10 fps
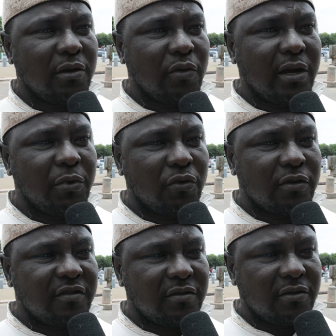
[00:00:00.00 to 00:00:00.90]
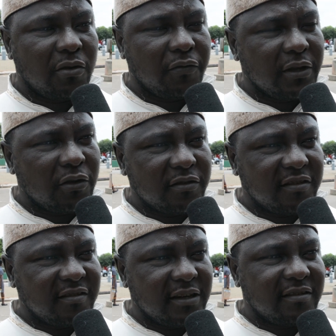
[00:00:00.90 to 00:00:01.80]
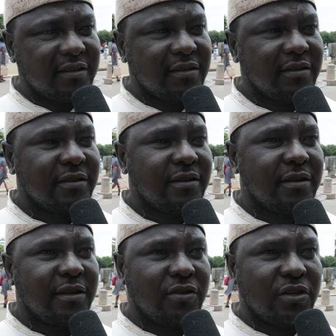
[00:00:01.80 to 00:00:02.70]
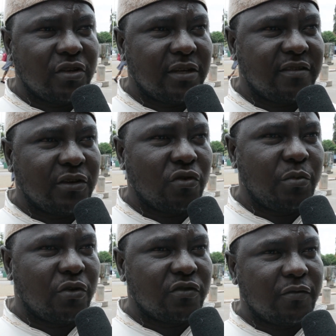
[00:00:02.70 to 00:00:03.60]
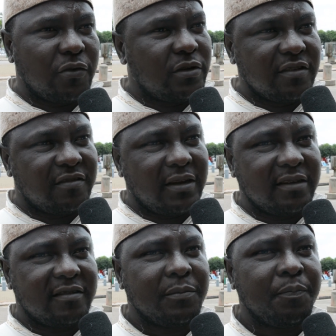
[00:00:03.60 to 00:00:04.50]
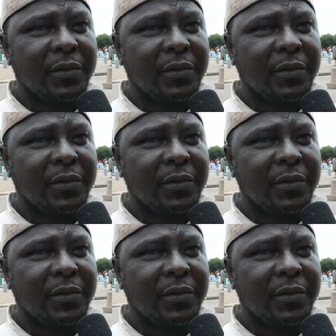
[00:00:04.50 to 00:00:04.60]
Why? Because of inconsistency in the educational sector because of all these strikes.